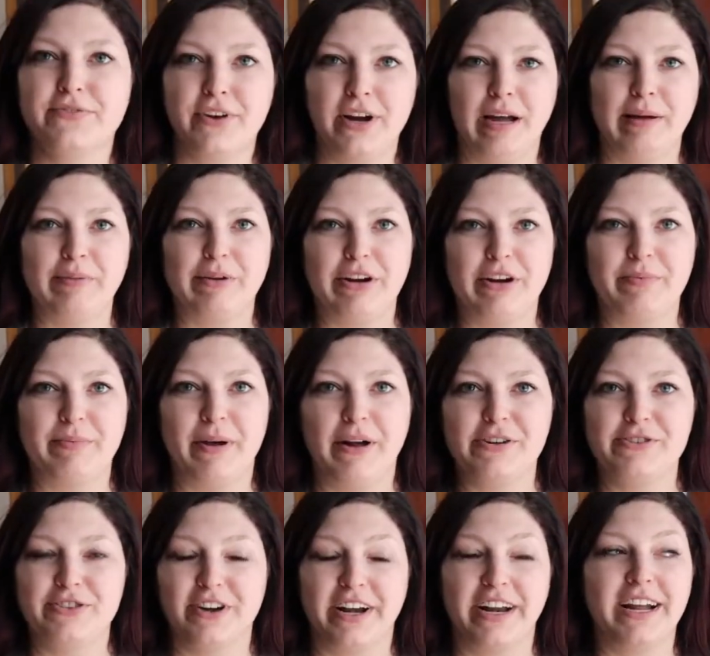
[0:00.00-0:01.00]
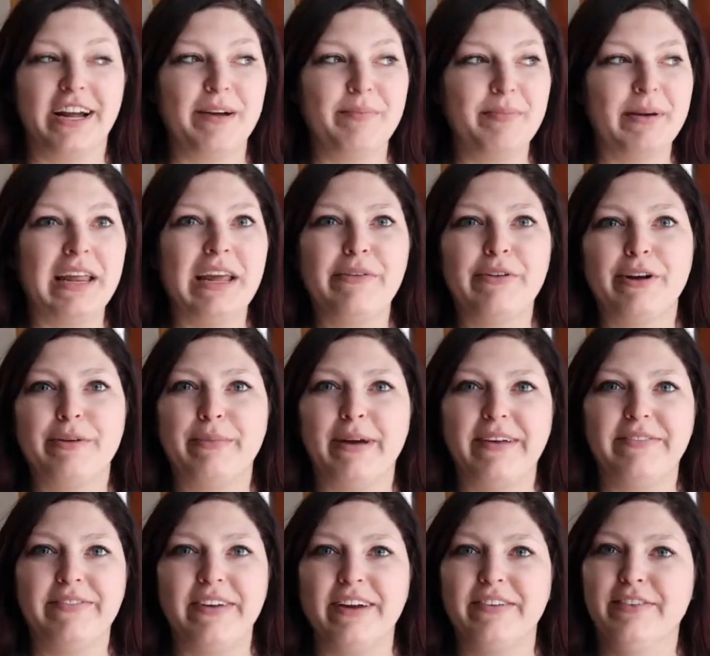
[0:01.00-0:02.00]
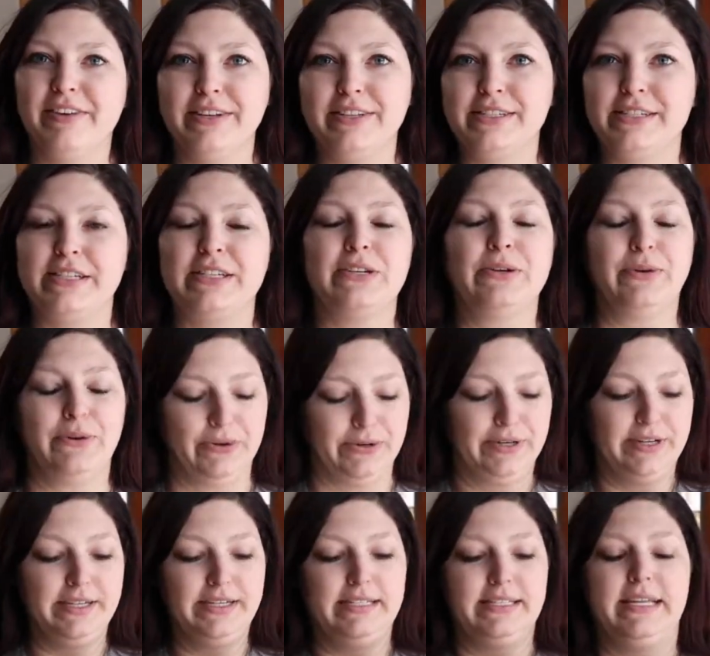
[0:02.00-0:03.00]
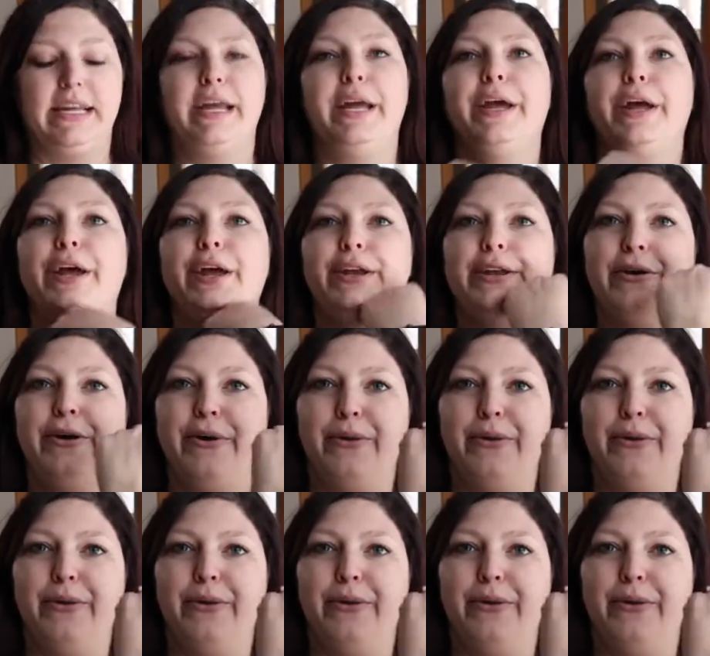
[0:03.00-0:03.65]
from Earthbound Trading Company, one of my favorite stores, and